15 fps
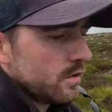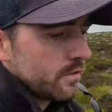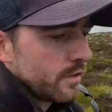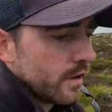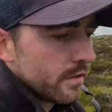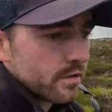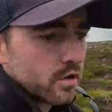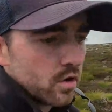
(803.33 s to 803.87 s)

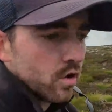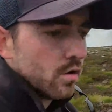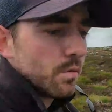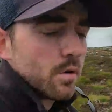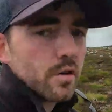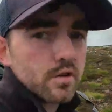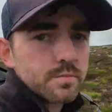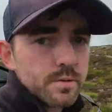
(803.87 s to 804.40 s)
5
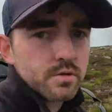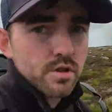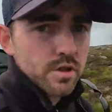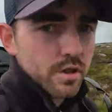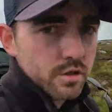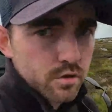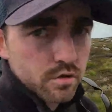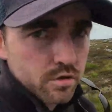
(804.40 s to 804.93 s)
kilometres between
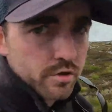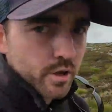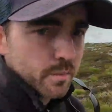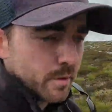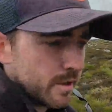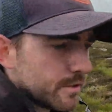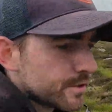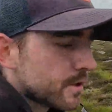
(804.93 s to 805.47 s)
the two
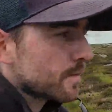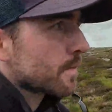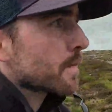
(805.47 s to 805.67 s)
summits.